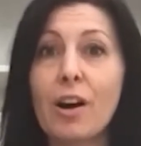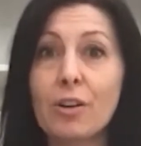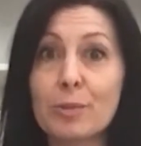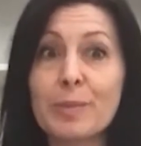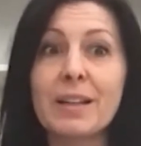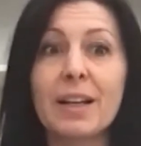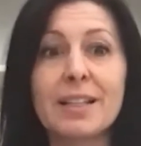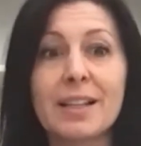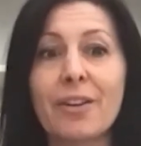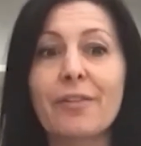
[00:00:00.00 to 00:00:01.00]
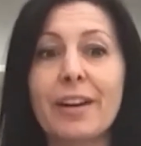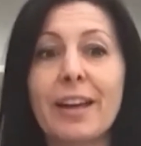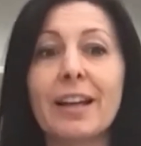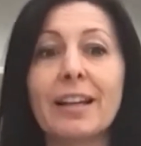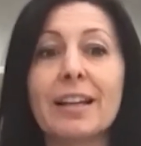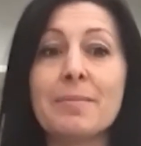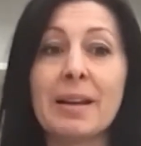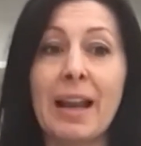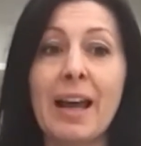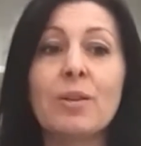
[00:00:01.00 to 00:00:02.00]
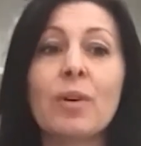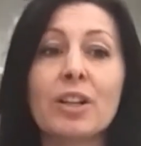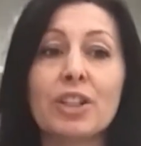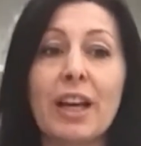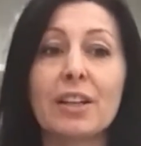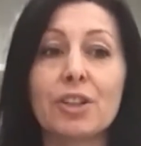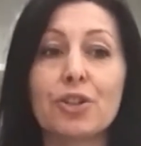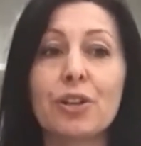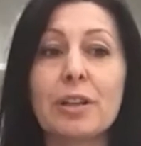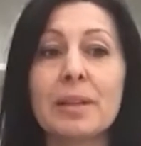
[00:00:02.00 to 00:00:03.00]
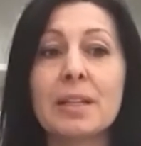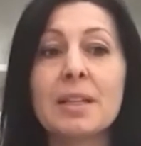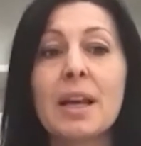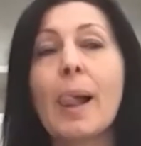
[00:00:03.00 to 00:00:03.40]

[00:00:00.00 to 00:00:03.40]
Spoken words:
Ospedale San Raffaele in Milan, where she had her treatment.